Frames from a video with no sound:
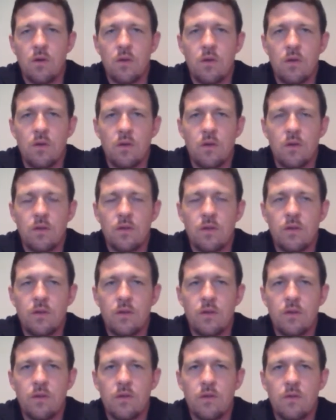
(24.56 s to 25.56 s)
uh,
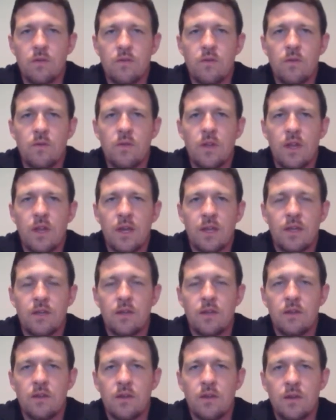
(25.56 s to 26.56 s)
so that I
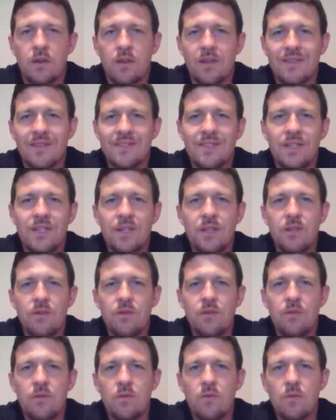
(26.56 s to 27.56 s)
could uh,
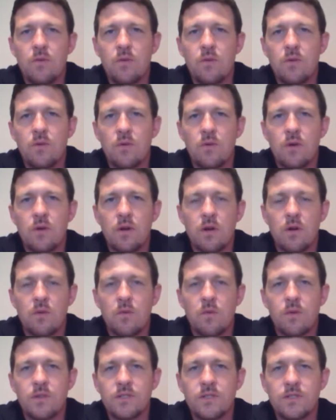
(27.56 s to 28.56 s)
continue uh,
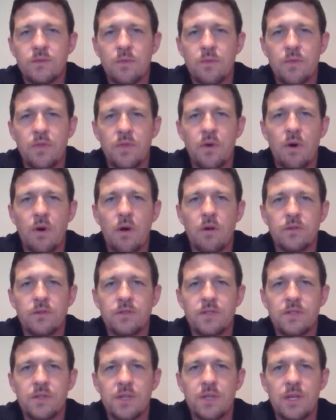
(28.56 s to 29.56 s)
with some
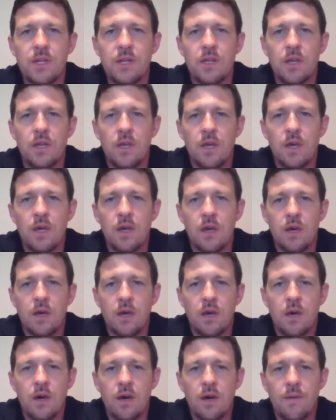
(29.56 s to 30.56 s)
thoughts that
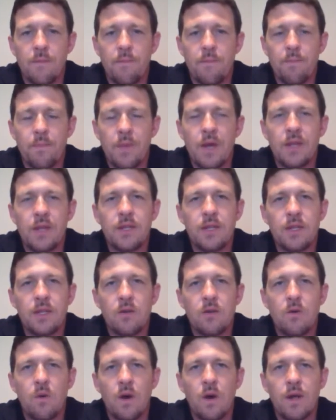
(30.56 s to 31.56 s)
um, I
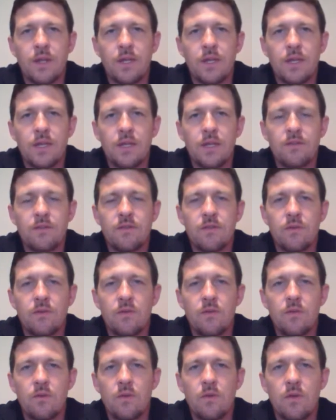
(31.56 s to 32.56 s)
didn't quite get
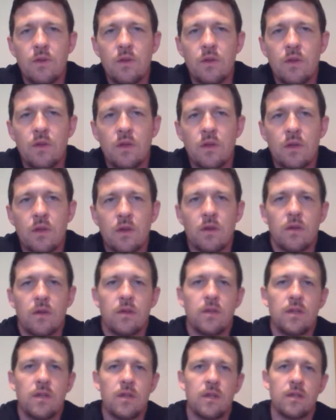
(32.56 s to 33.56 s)
to uh,
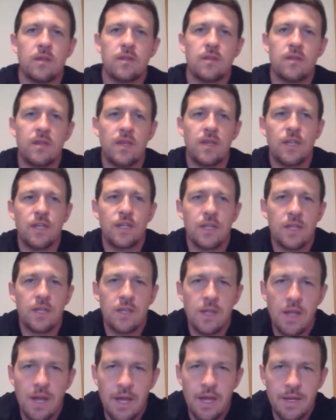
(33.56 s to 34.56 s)
in a teaching
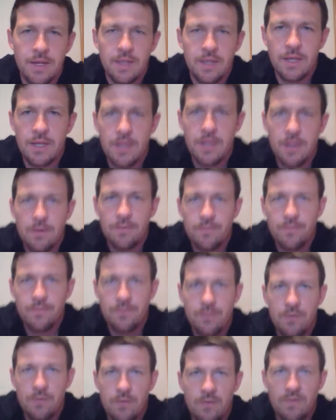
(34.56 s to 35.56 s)
that I did.
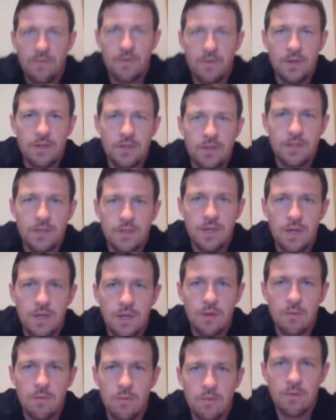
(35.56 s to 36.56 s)
Fix this
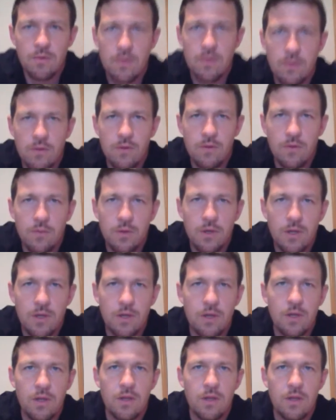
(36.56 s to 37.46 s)
camera a little bit.